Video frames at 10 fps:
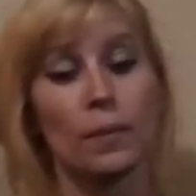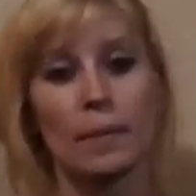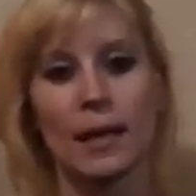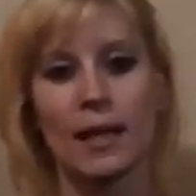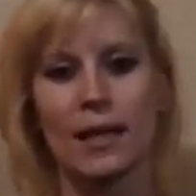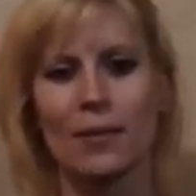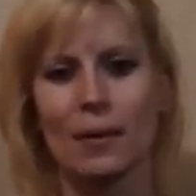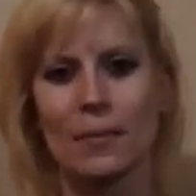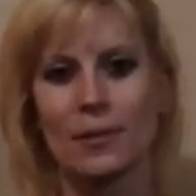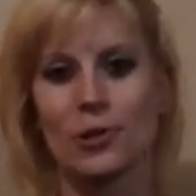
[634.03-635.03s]
by clicking
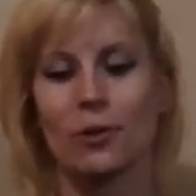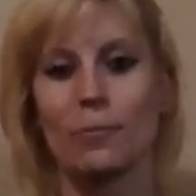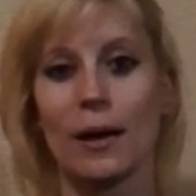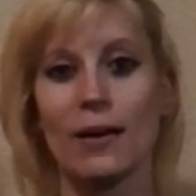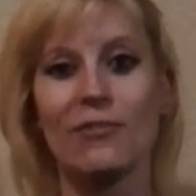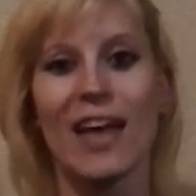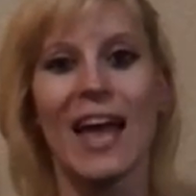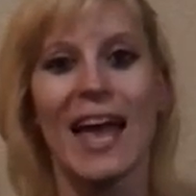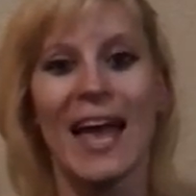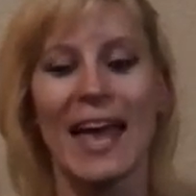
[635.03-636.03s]
my picture above
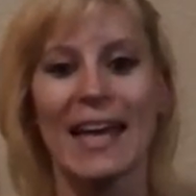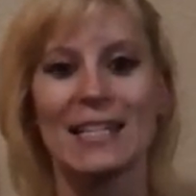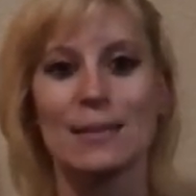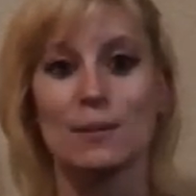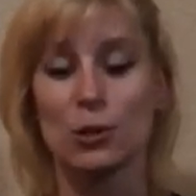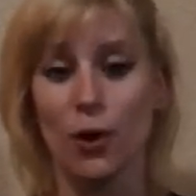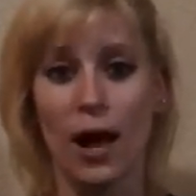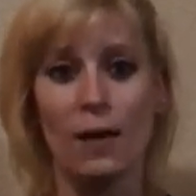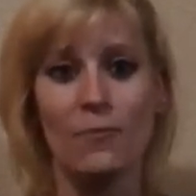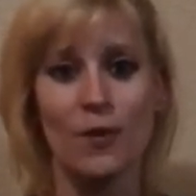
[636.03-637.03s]
and
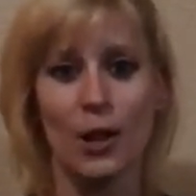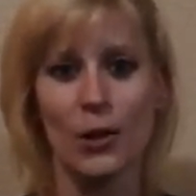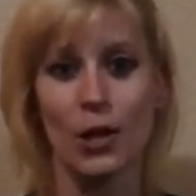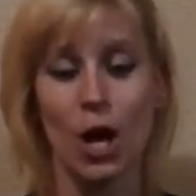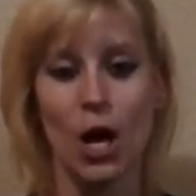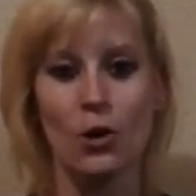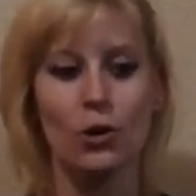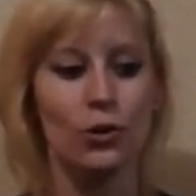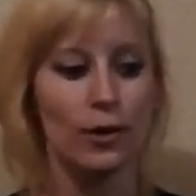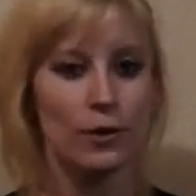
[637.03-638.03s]
subscribe, follow along.
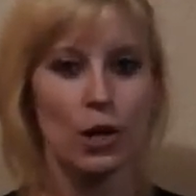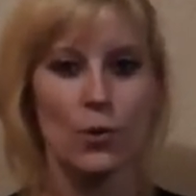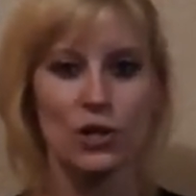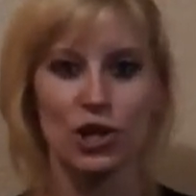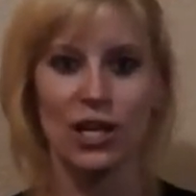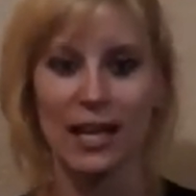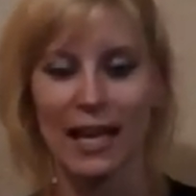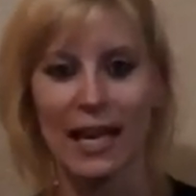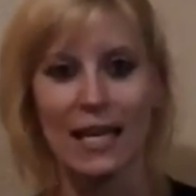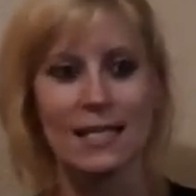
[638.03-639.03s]
You never know what you're gonna
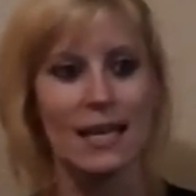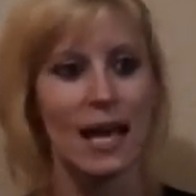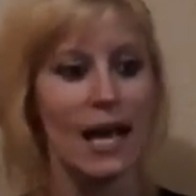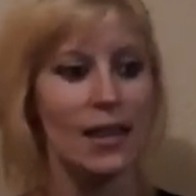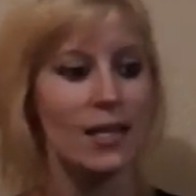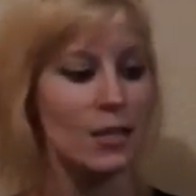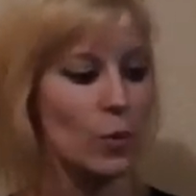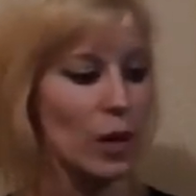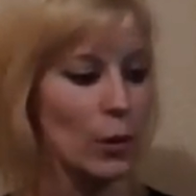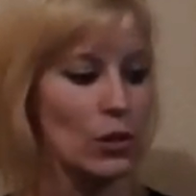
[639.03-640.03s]
get. This
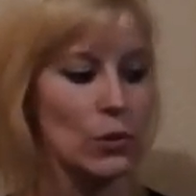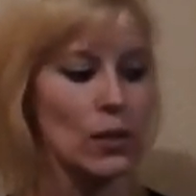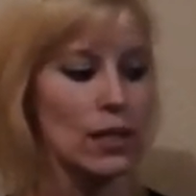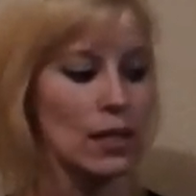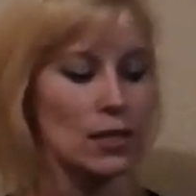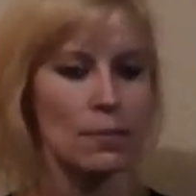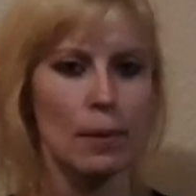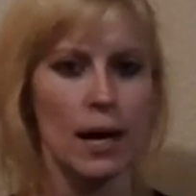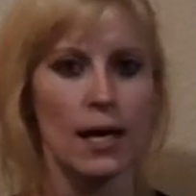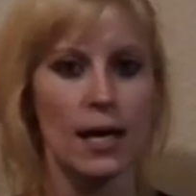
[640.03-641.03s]
week we're doing the
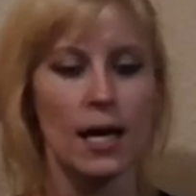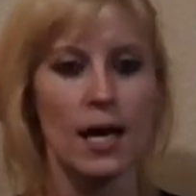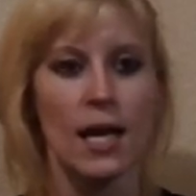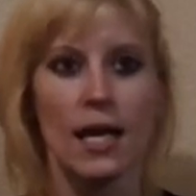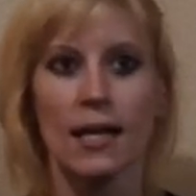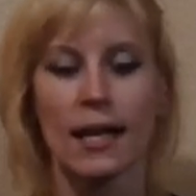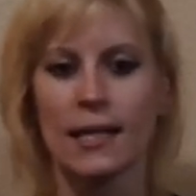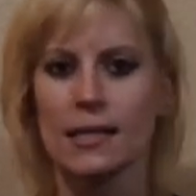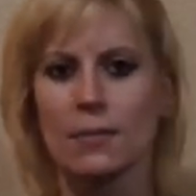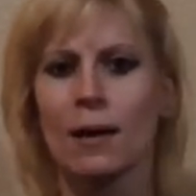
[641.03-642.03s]
Tabata, and like
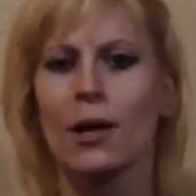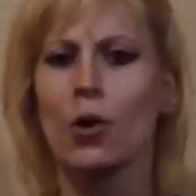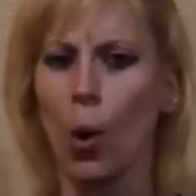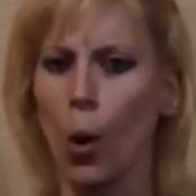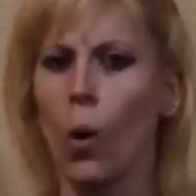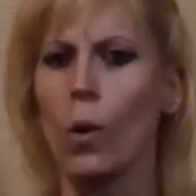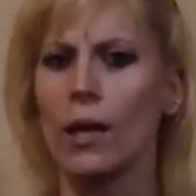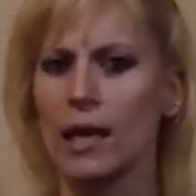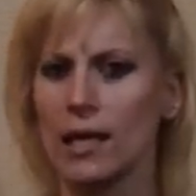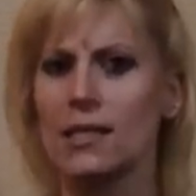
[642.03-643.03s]
I said, my goal
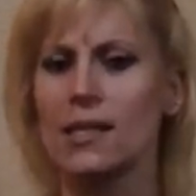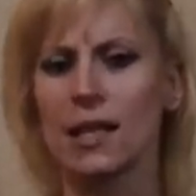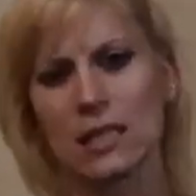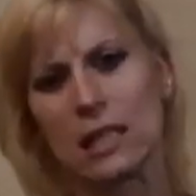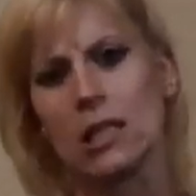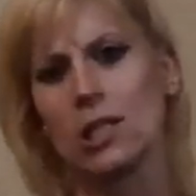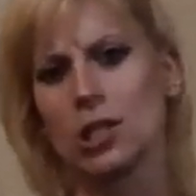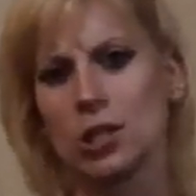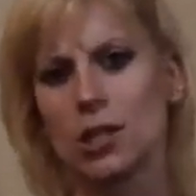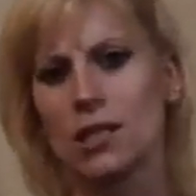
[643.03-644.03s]
is to continue to
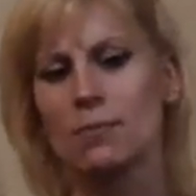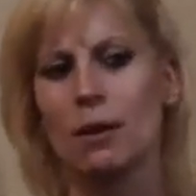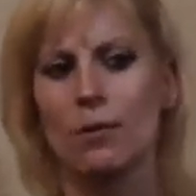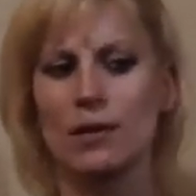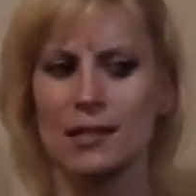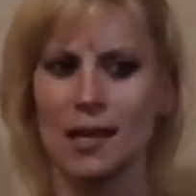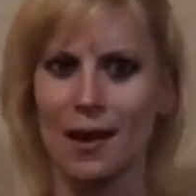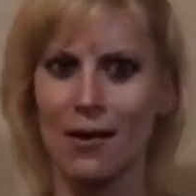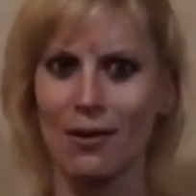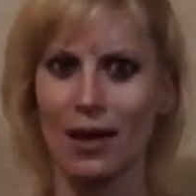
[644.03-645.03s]
do this, but we'll see
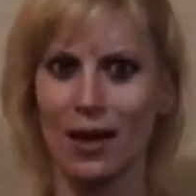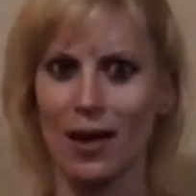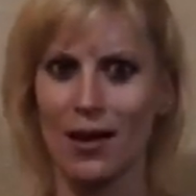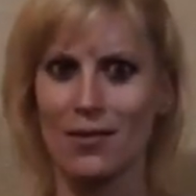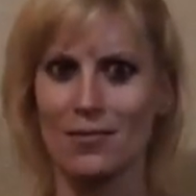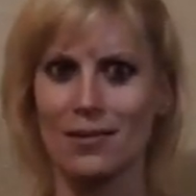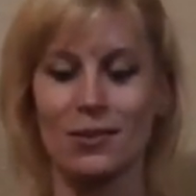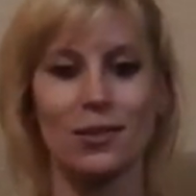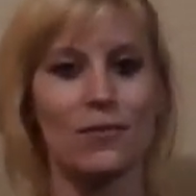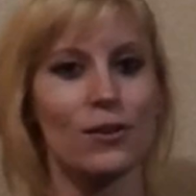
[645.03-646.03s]
how it goes.
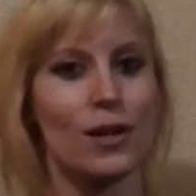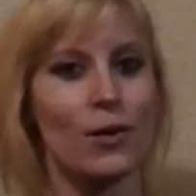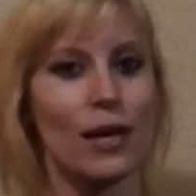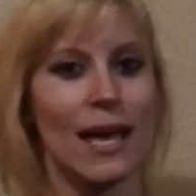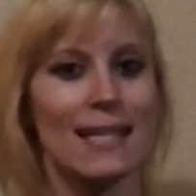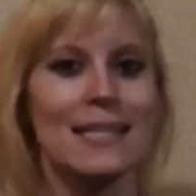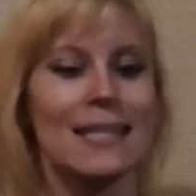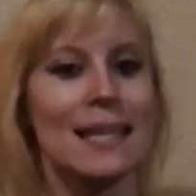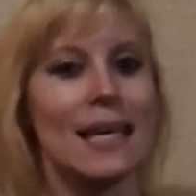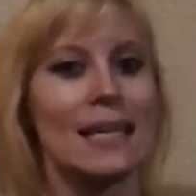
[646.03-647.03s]
You never know in Casey
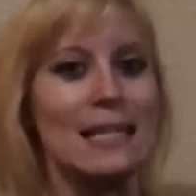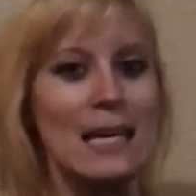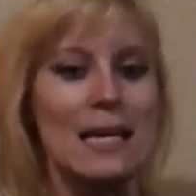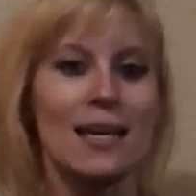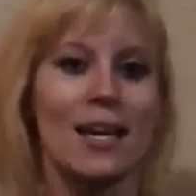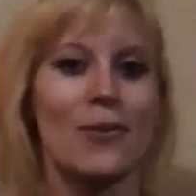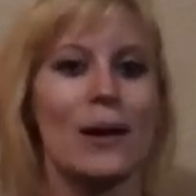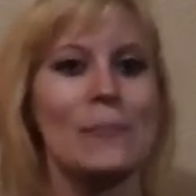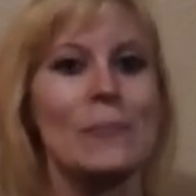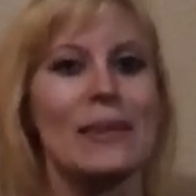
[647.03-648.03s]
land.
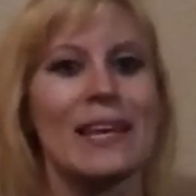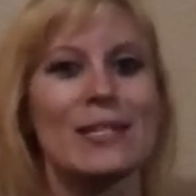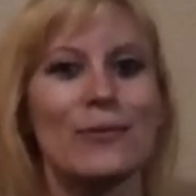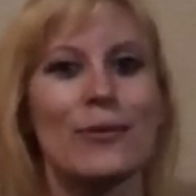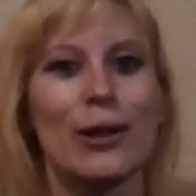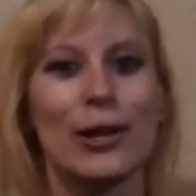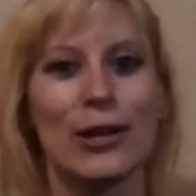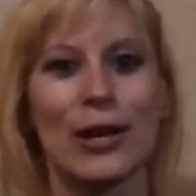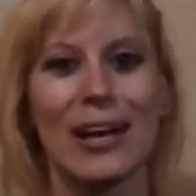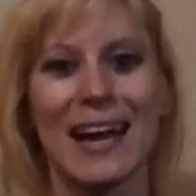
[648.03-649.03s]
Anyway, thanks for following
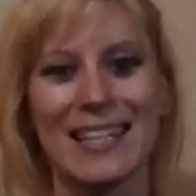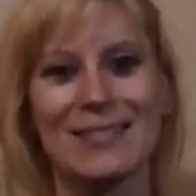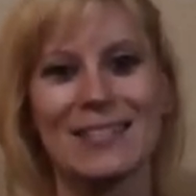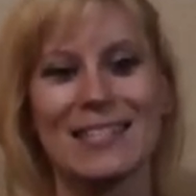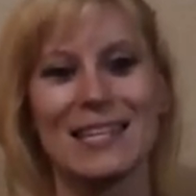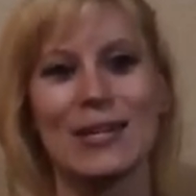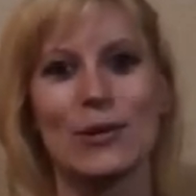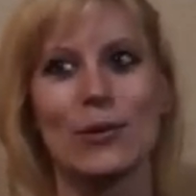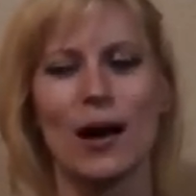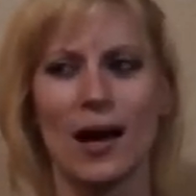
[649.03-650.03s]
along, guys. We'll see
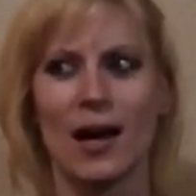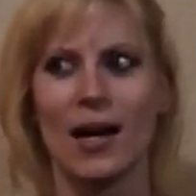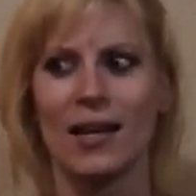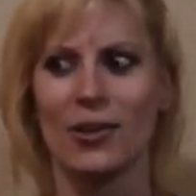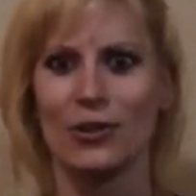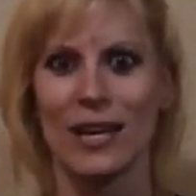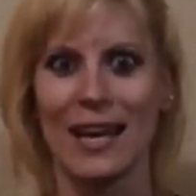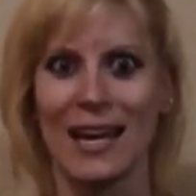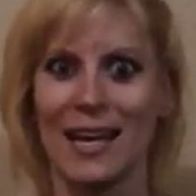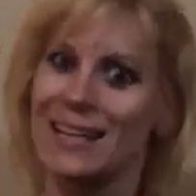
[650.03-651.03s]
you another
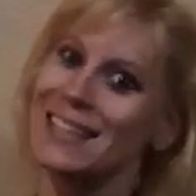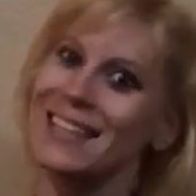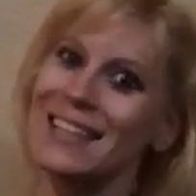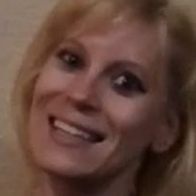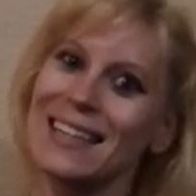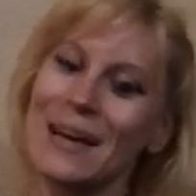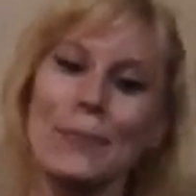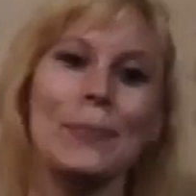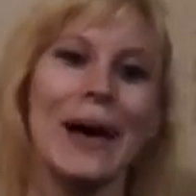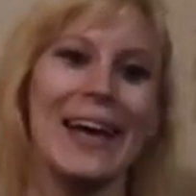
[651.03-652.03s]
day.
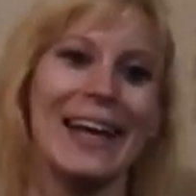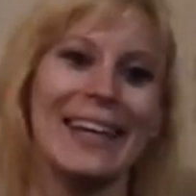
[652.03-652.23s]
Bye.